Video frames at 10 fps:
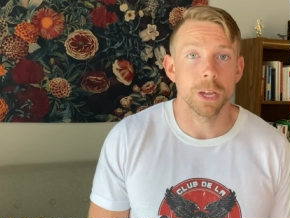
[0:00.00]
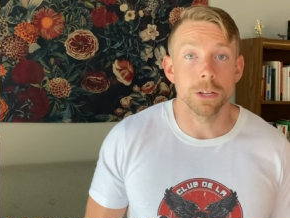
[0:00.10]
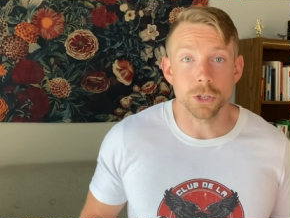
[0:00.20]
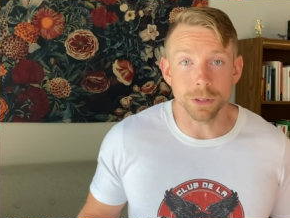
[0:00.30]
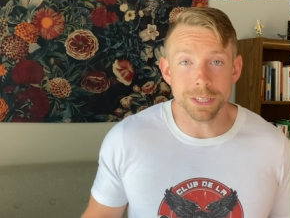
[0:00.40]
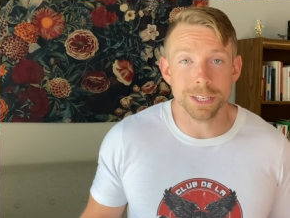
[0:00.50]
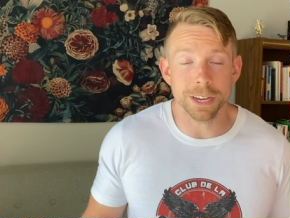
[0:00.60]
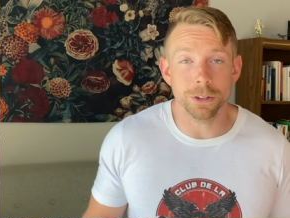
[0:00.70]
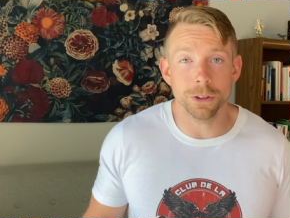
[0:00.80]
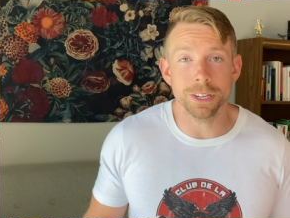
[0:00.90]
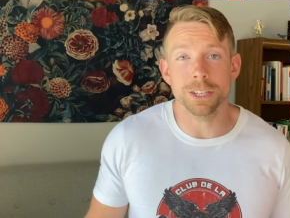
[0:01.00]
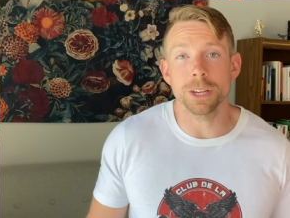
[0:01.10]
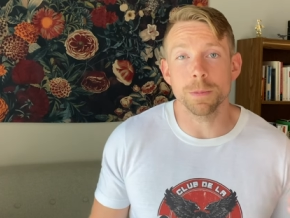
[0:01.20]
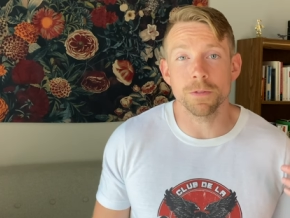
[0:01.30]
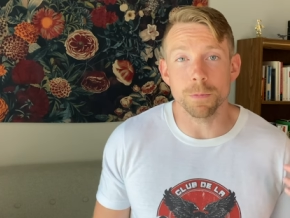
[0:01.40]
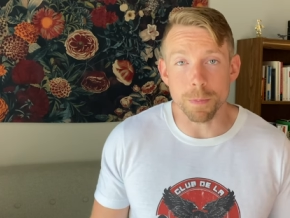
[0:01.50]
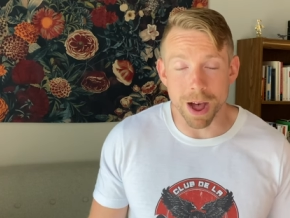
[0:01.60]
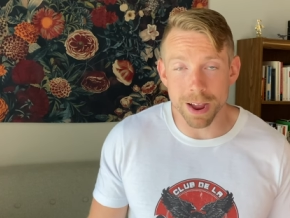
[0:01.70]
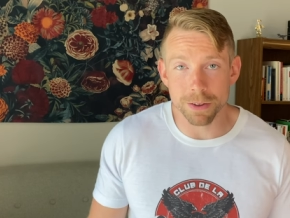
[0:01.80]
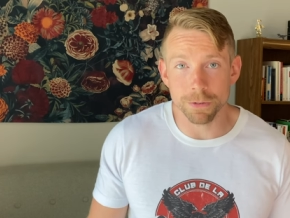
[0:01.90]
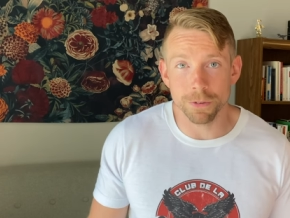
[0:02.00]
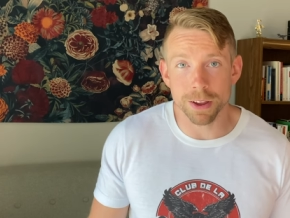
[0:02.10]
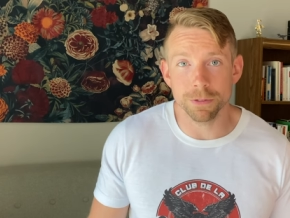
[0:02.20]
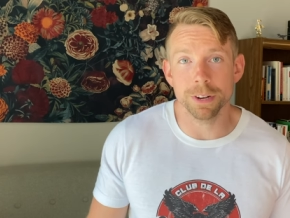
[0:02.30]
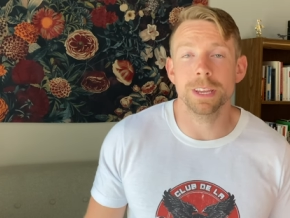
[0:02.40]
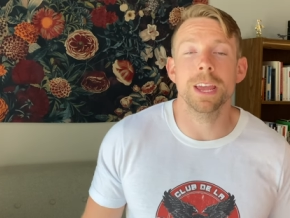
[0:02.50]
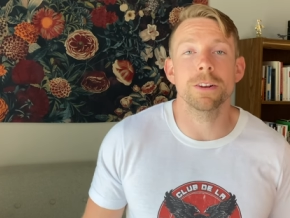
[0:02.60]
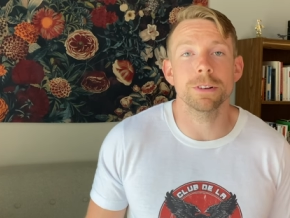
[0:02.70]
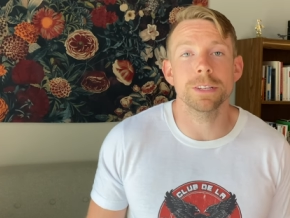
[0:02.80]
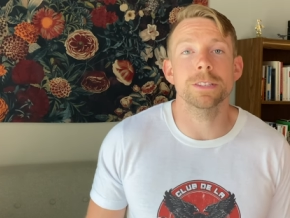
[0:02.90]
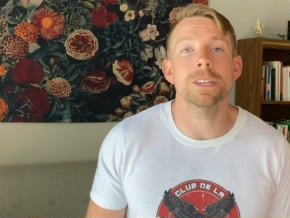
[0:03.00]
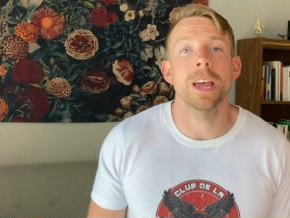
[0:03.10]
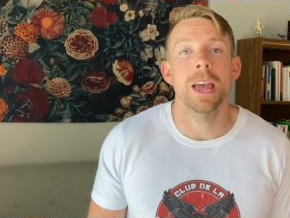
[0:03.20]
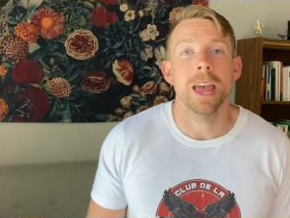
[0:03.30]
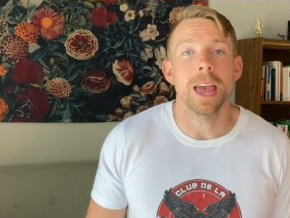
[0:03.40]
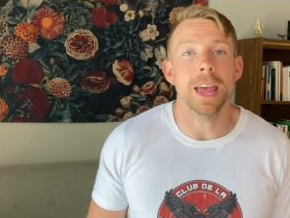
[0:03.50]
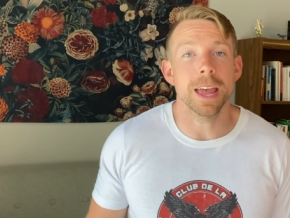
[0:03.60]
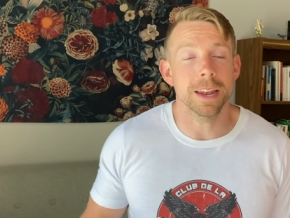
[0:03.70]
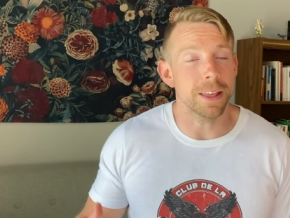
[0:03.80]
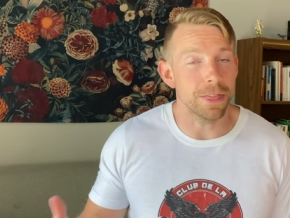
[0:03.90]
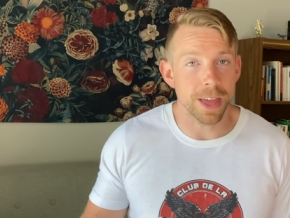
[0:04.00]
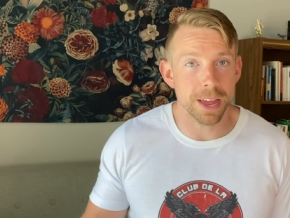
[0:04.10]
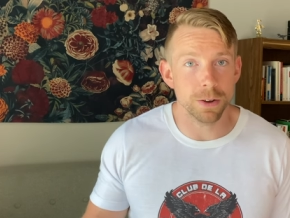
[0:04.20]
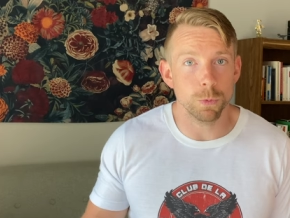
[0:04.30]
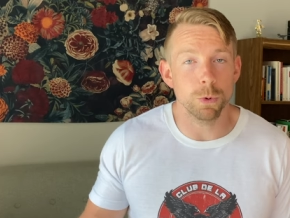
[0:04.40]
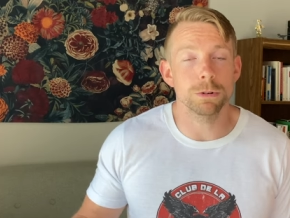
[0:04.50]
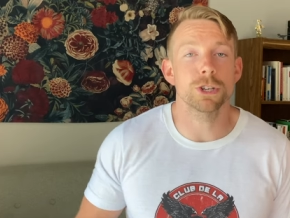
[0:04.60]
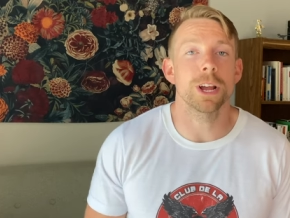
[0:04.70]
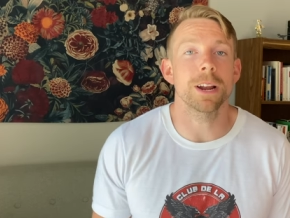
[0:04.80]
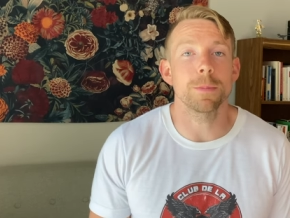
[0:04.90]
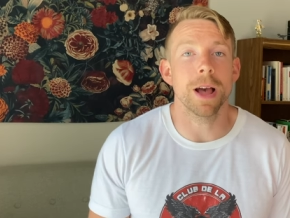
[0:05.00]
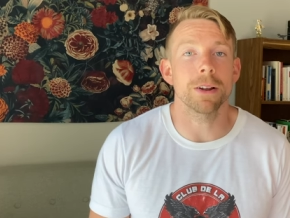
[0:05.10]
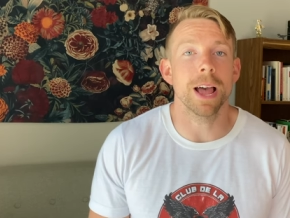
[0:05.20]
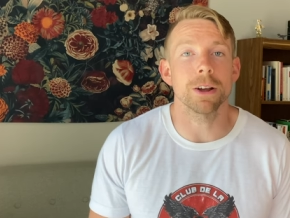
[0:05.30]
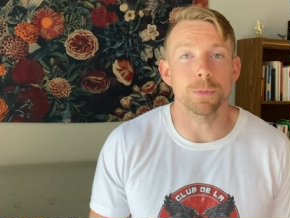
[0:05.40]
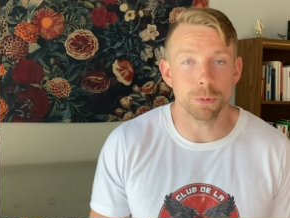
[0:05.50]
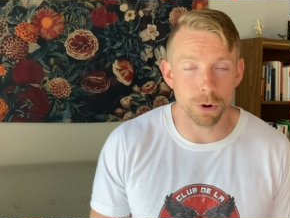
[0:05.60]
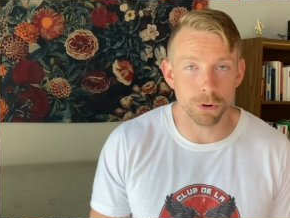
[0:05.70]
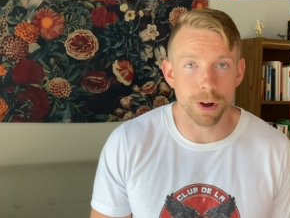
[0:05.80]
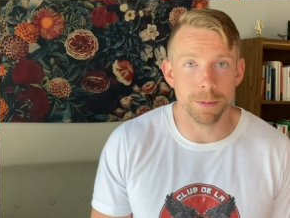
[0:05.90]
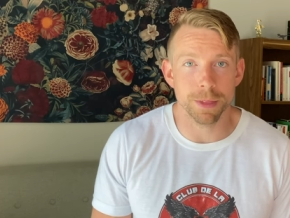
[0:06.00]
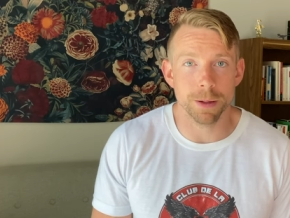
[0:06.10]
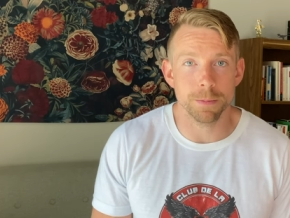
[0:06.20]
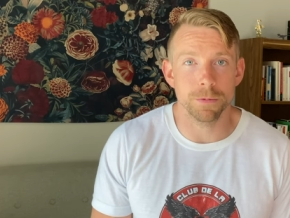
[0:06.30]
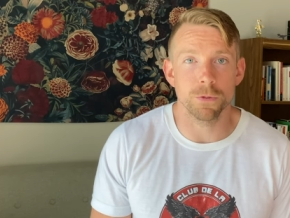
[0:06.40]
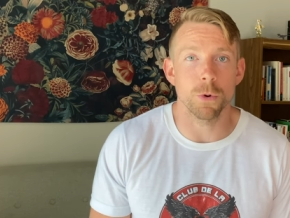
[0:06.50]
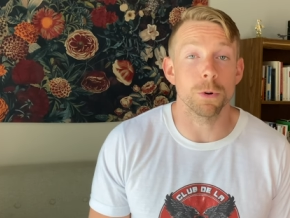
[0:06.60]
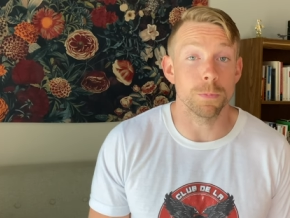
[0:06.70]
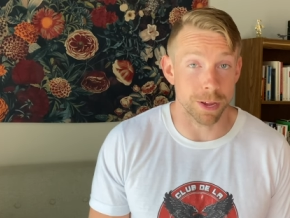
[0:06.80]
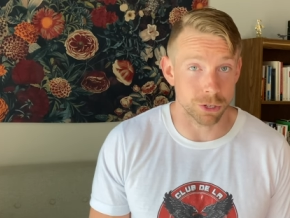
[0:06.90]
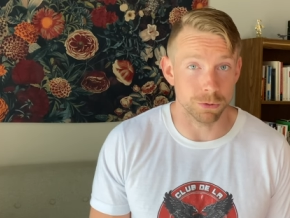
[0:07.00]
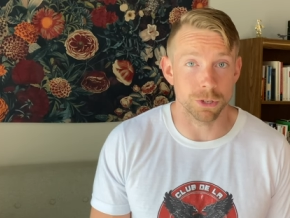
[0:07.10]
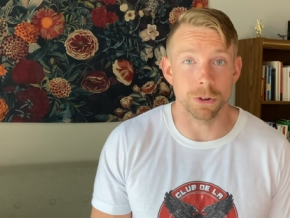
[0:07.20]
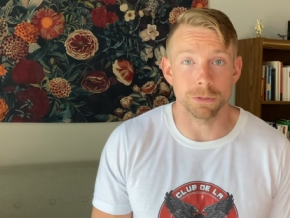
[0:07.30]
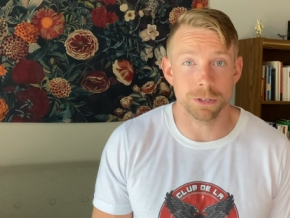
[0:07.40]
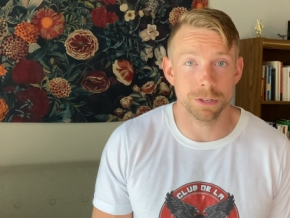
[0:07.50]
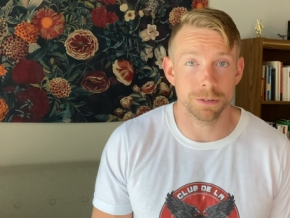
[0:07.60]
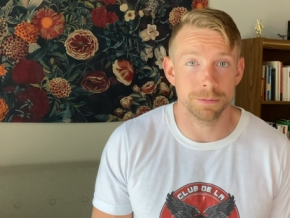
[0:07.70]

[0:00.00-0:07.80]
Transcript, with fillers: So let's take a look at some of my favorite carries and then we'll chat about how to program them for best results.